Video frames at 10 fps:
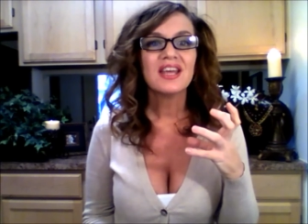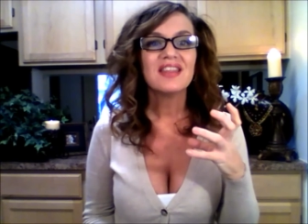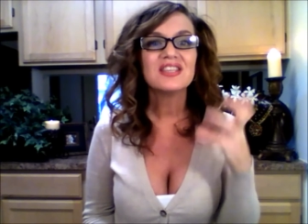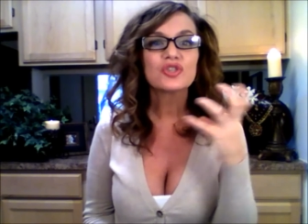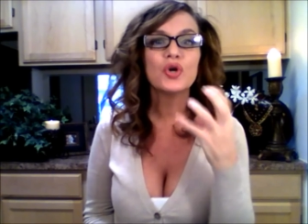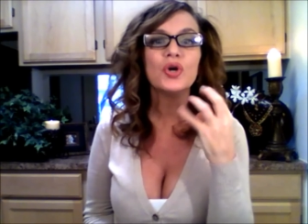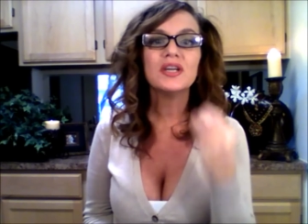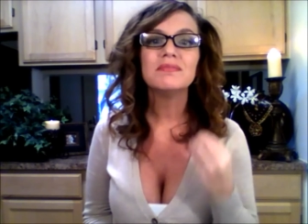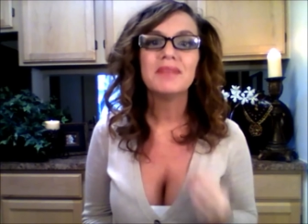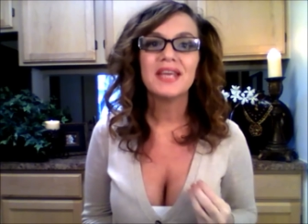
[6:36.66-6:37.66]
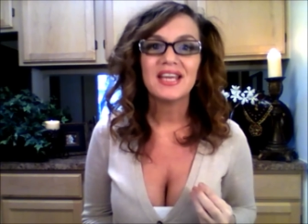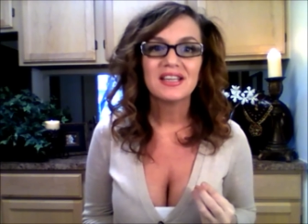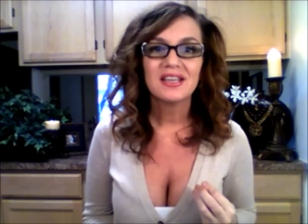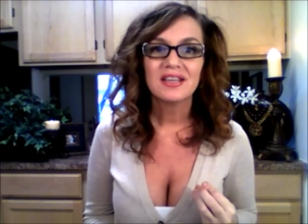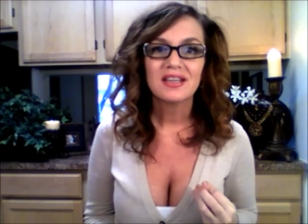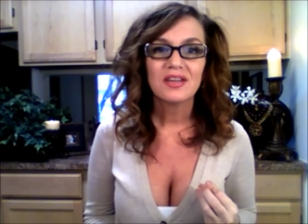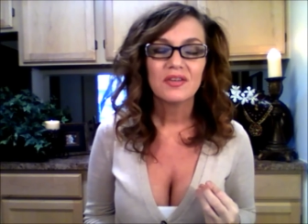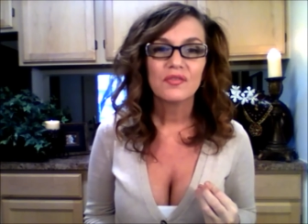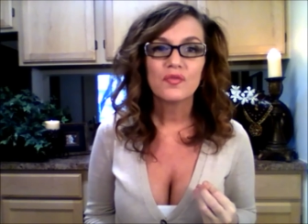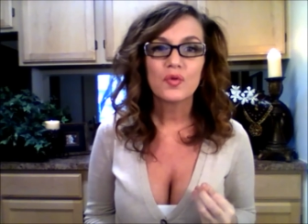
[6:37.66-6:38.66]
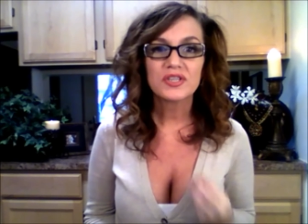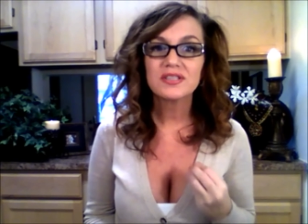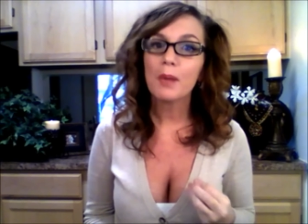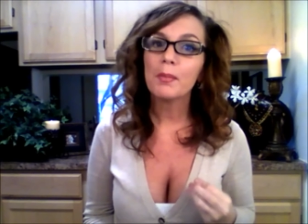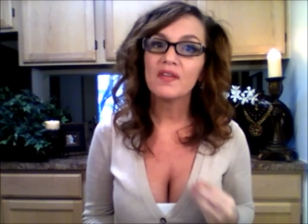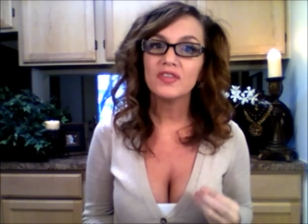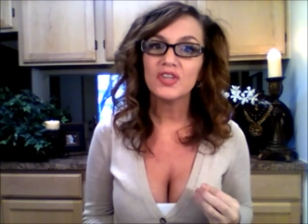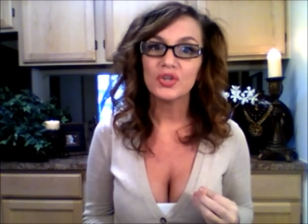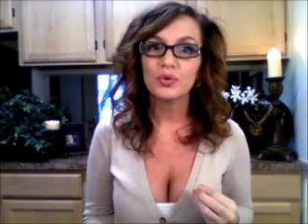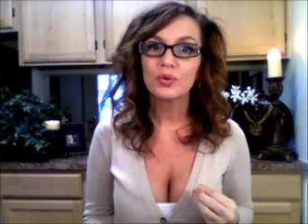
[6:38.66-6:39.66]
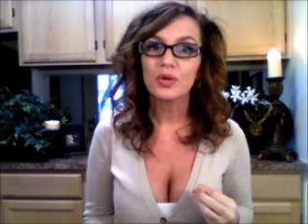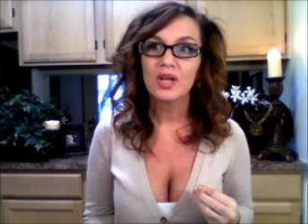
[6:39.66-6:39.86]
This could mean for some of you